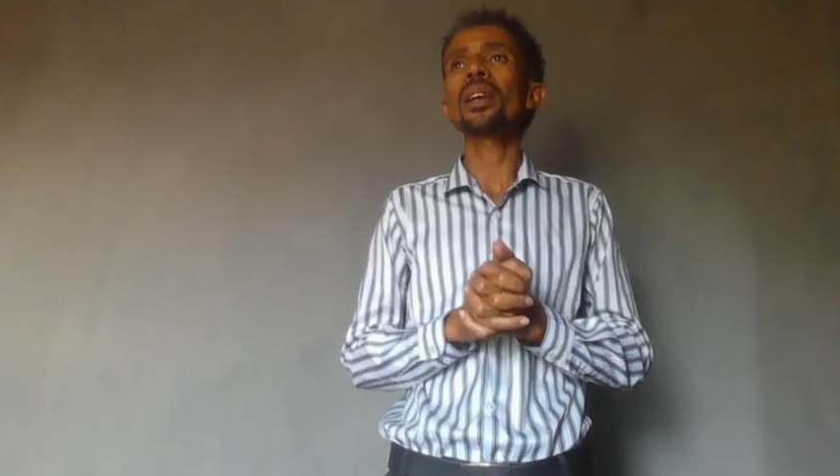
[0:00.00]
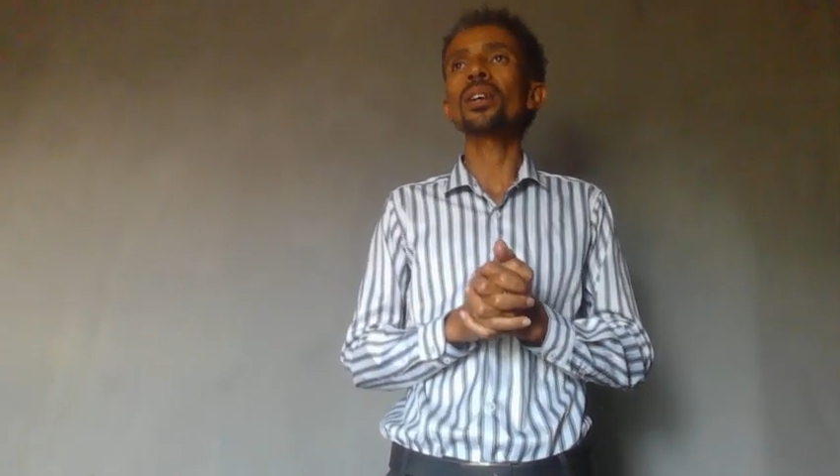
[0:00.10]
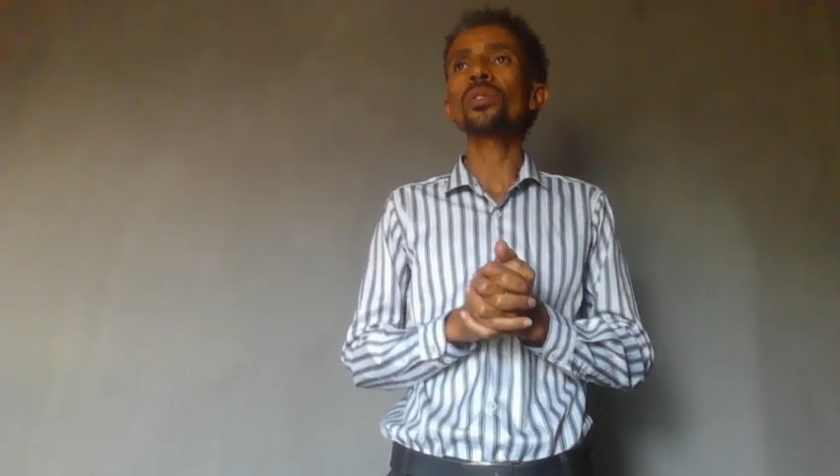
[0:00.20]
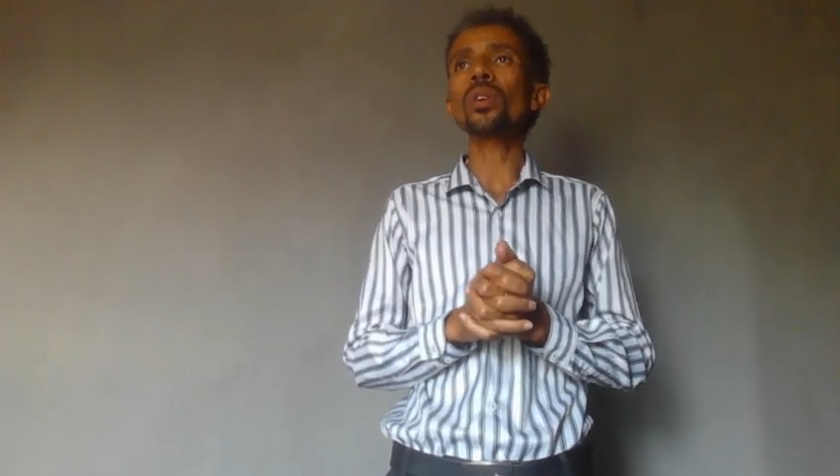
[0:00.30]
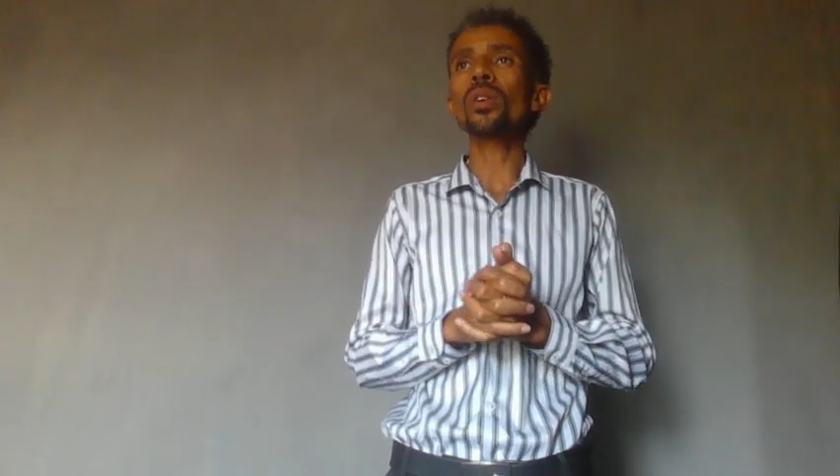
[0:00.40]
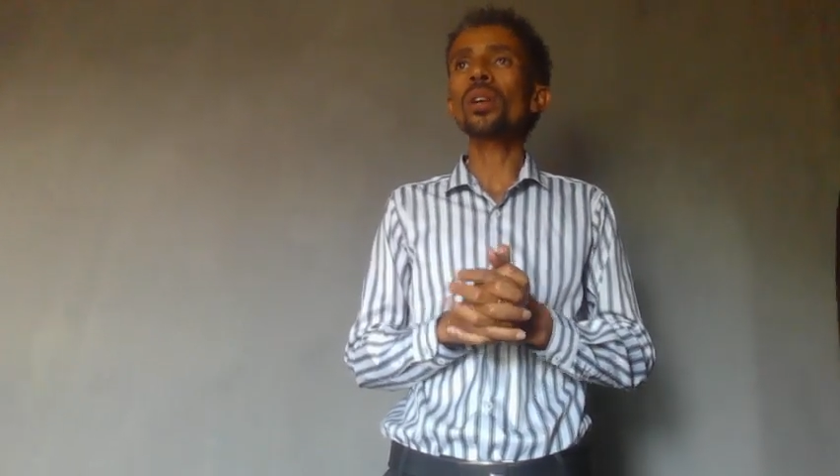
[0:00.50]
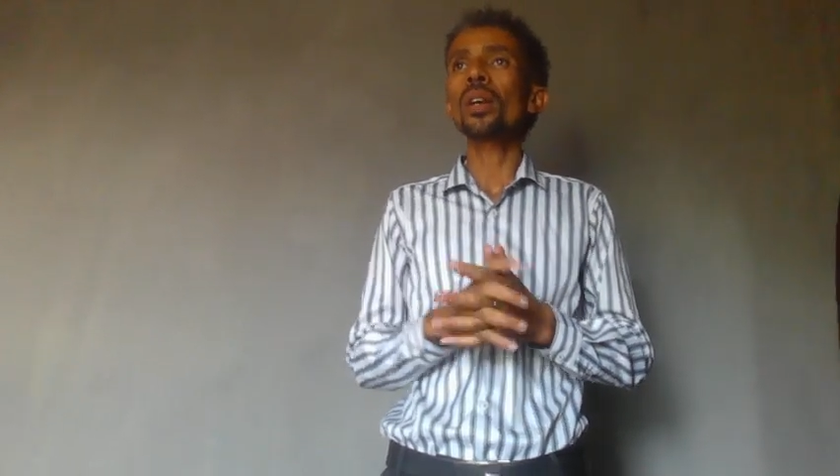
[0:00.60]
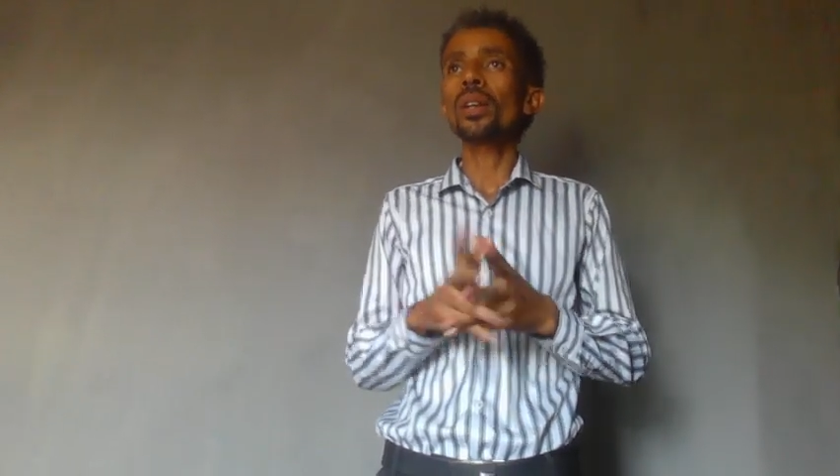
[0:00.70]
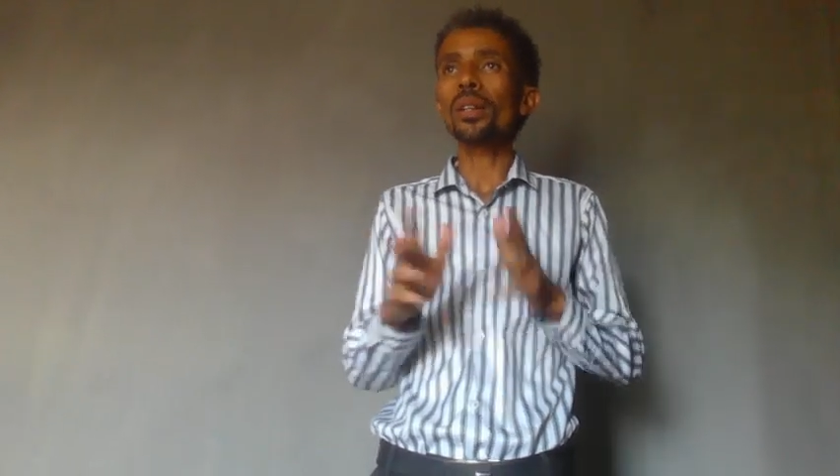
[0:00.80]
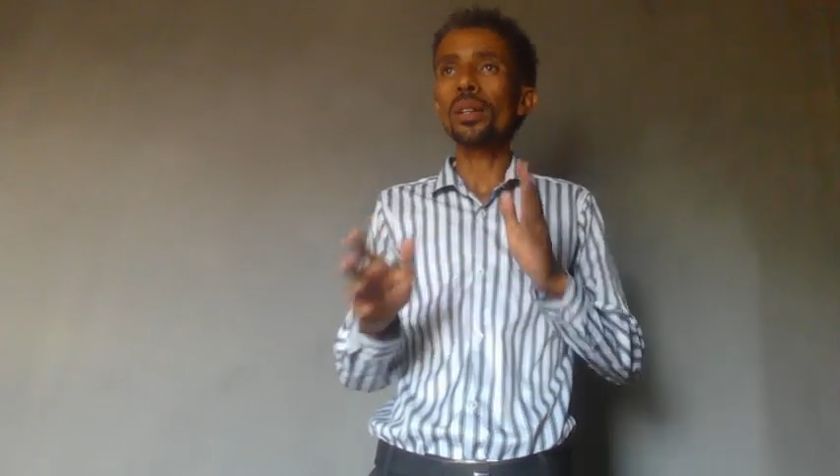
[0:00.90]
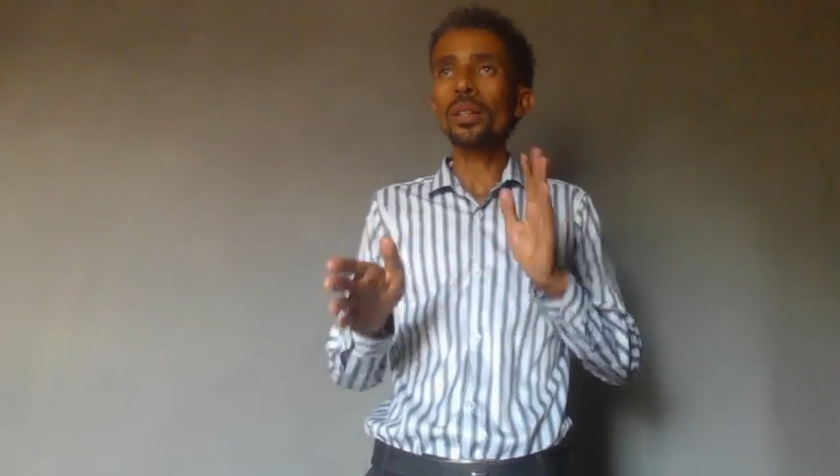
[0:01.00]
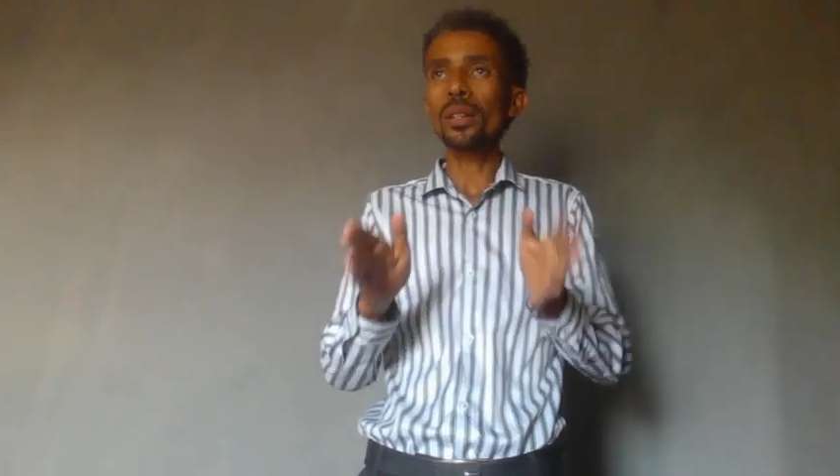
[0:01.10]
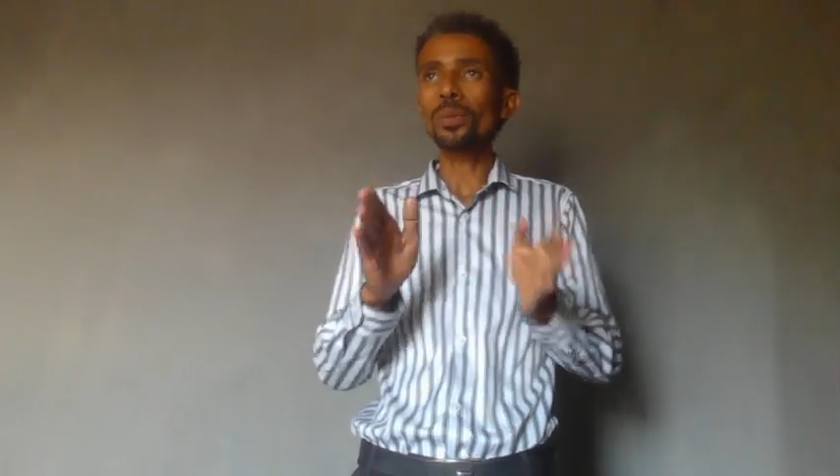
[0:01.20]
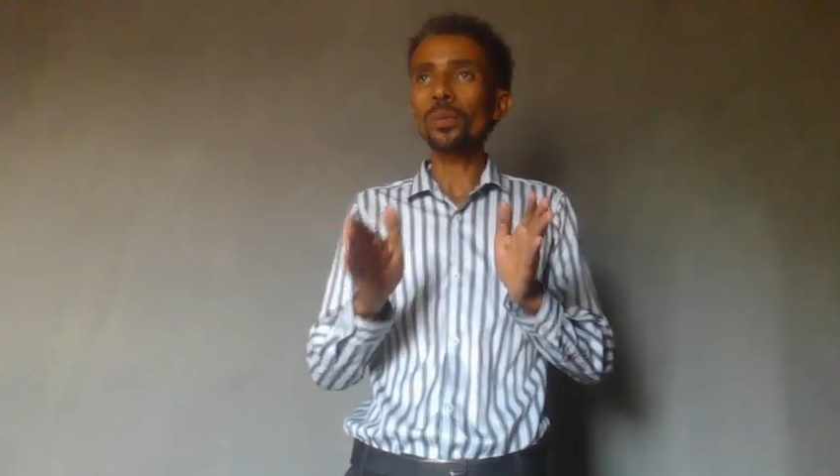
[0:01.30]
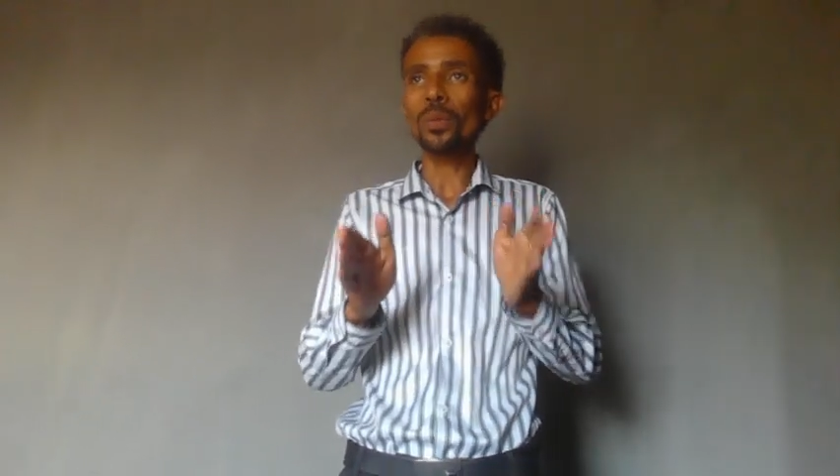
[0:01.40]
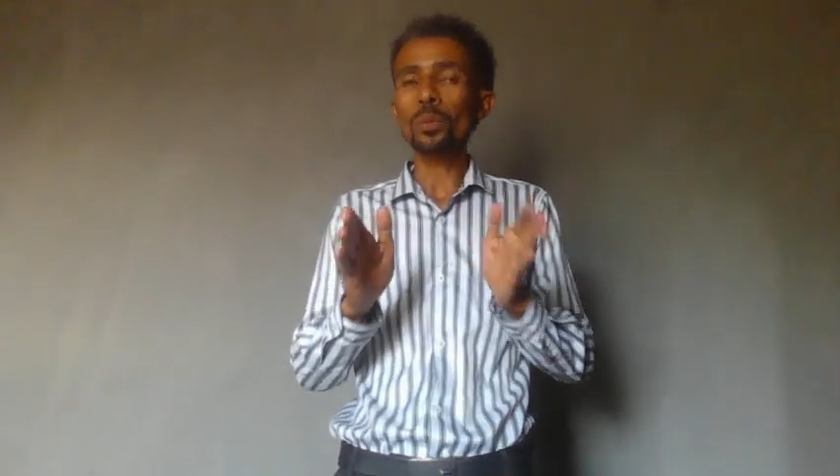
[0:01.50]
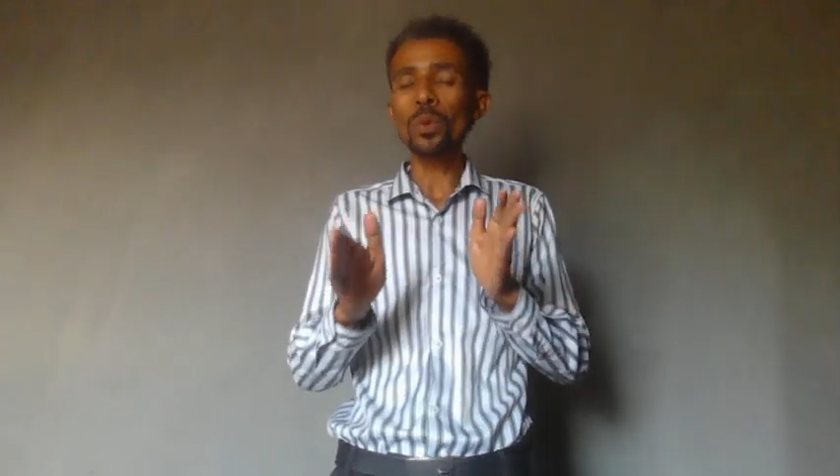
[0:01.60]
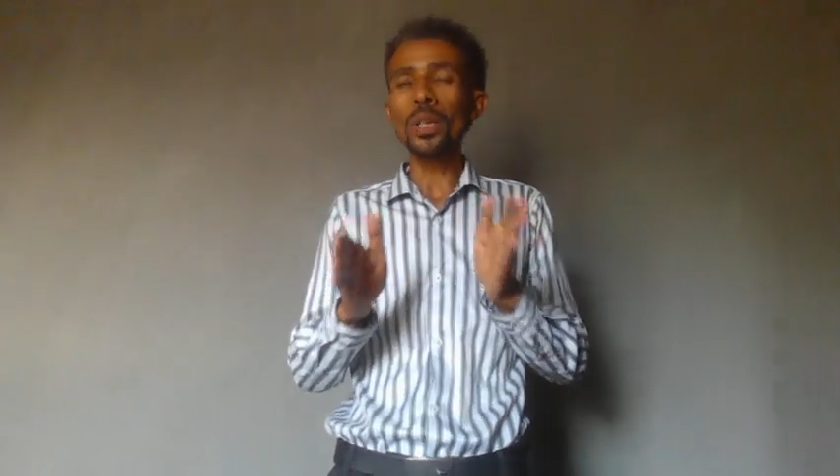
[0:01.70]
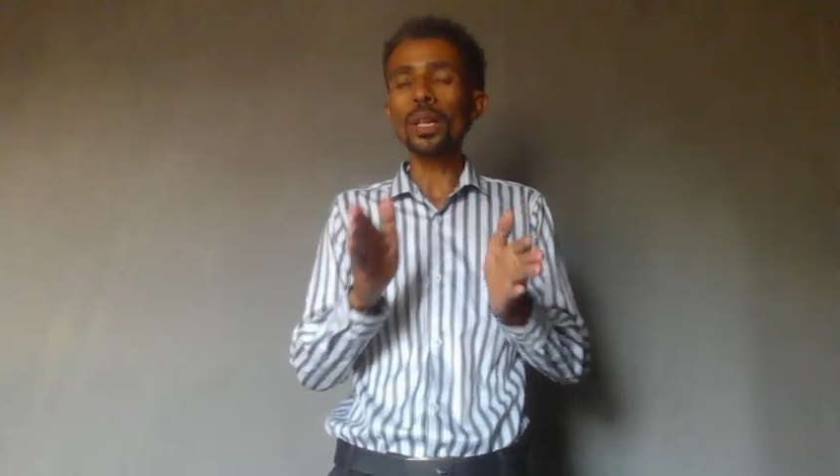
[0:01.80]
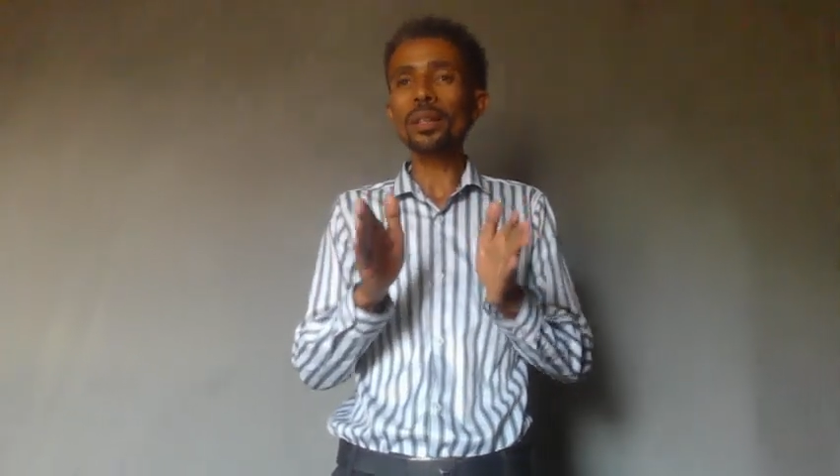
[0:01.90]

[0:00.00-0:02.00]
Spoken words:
So model